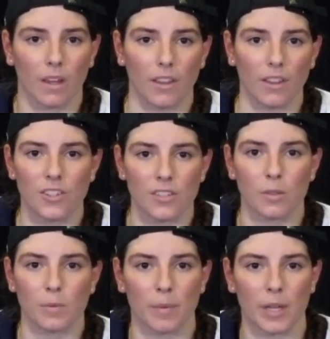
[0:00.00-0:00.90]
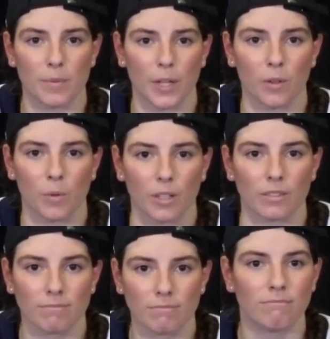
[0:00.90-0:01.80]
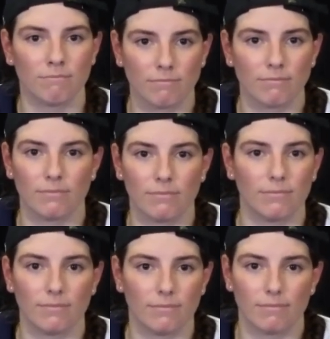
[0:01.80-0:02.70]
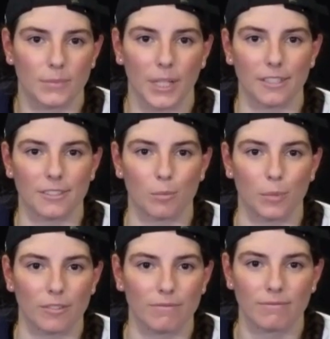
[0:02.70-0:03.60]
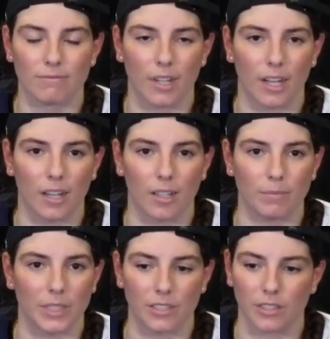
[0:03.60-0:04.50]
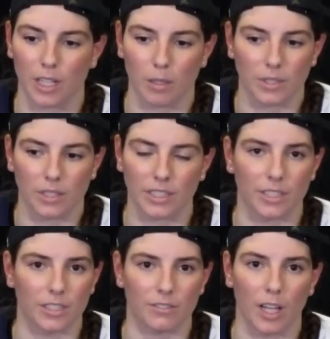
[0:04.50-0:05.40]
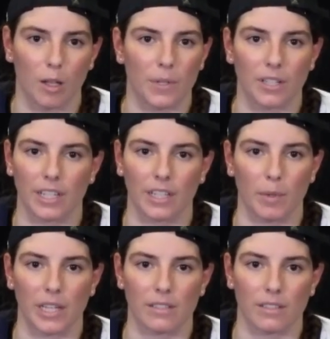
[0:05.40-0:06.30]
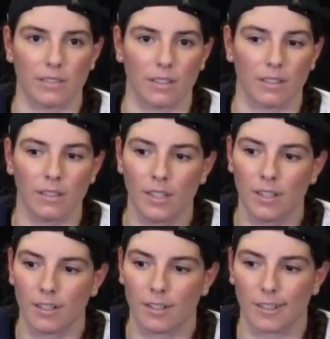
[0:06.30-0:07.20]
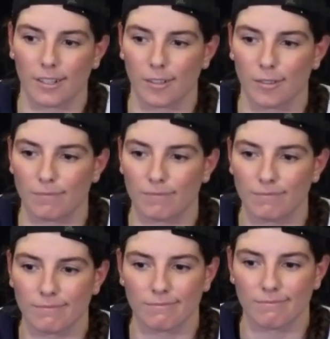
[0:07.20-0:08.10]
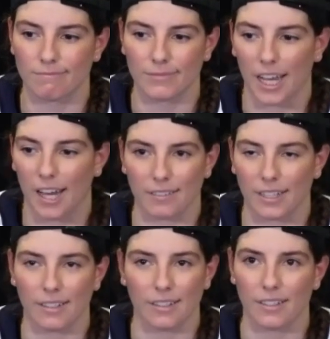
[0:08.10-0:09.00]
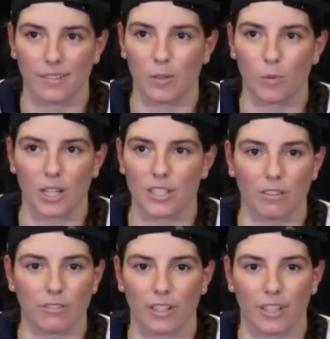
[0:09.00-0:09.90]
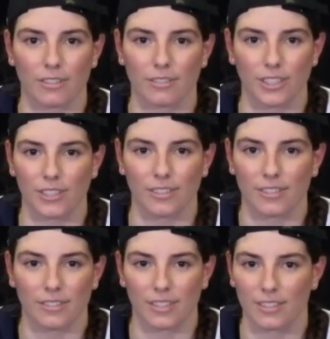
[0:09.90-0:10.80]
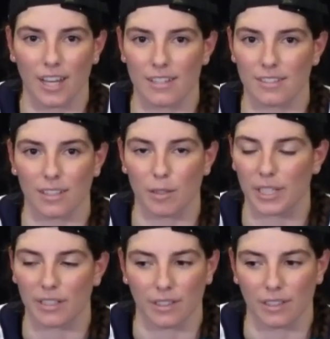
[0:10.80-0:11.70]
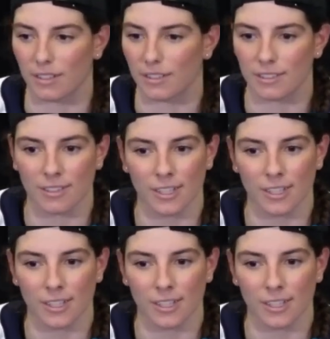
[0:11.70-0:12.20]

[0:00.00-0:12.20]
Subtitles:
I think she's going to be the best player in the world, plain and simple. It's incredible to see her develop on a daily basis. And I mean, watch out for her. She's the sky's the limit. And